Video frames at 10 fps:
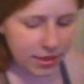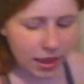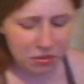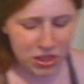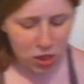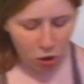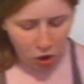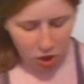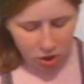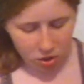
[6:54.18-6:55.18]
That was
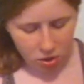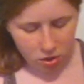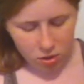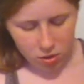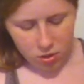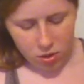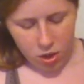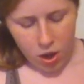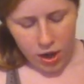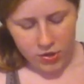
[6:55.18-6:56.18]
hard.
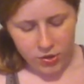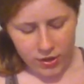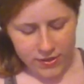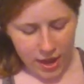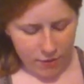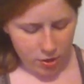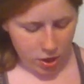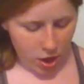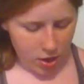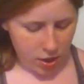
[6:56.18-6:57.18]
I just realized I
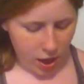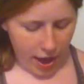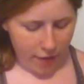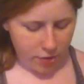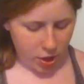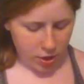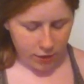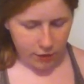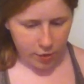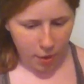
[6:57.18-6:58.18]
have an
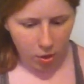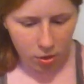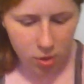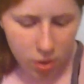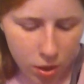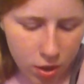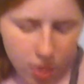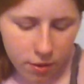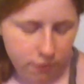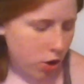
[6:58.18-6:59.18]
uneven amount
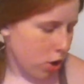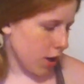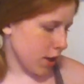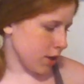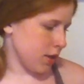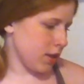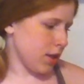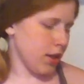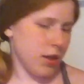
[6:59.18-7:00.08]
of cards.